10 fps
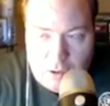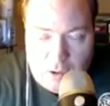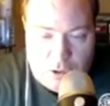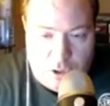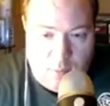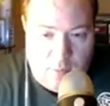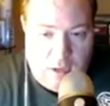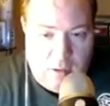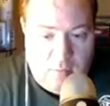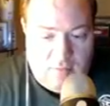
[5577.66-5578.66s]
there's going to be
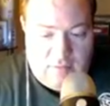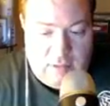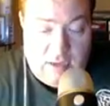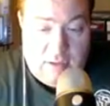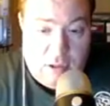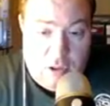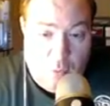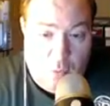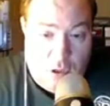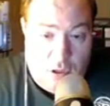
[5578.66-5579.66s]
a number of slots that you
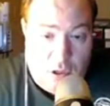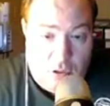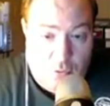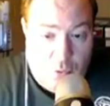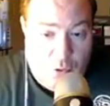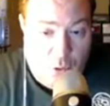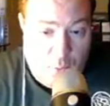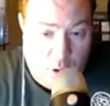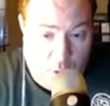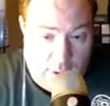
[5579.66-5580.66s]
want to control your
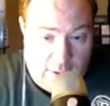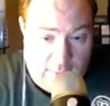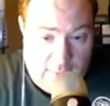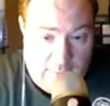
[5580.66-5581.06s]
opponent,